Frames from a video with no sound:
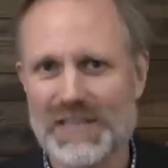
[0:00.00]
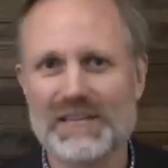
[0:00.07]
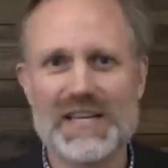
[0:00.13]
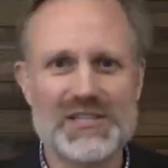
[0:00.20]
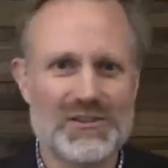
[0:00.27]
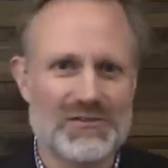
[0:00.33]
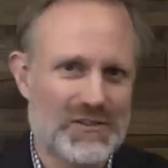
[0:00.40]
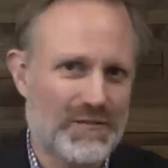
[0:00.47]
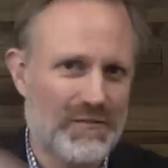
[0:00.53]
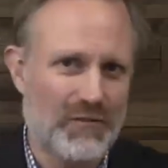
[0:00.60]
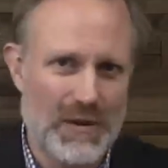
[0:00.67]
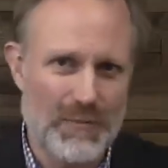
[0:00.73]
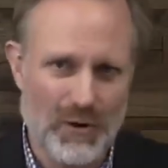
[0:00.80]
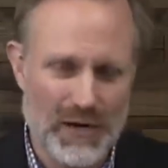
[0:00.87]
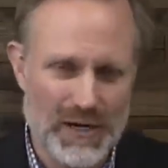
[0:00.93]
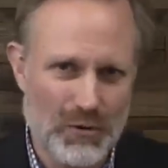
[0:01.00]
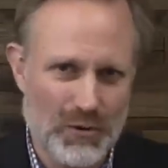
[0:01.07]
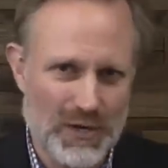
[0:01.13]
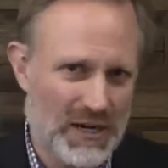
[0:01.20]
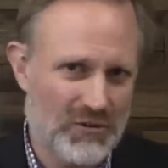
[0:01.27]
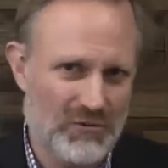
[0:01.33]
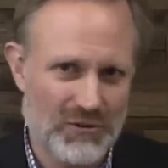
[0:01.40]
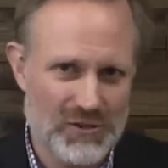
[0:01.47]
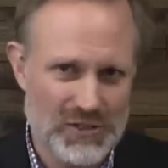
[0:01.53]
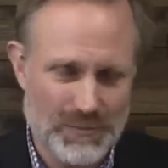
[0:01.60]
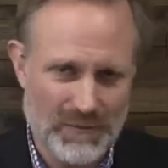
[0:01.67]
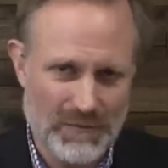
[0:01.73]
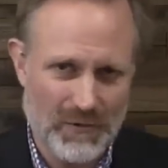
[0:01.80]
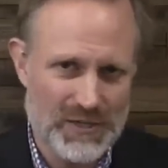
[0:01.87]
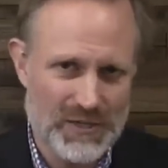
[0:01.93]
unless there's a framework you want to introduce
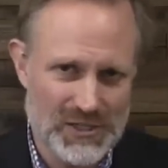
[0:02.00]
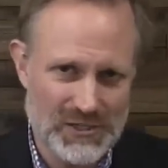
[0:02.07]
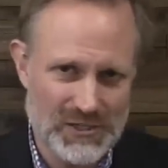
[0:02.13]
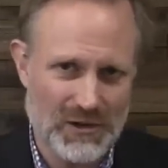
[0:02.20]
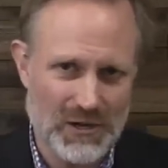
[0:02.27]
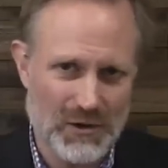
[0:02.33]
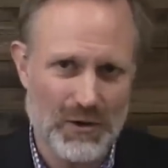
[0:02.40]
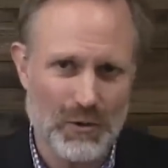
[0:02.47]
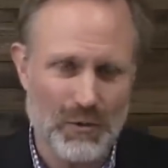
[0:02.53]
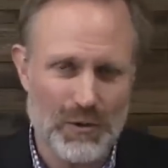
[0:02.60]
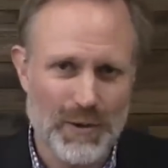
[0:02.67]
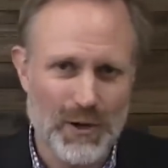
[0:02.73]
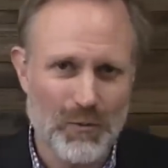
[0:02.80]
before we just start going one by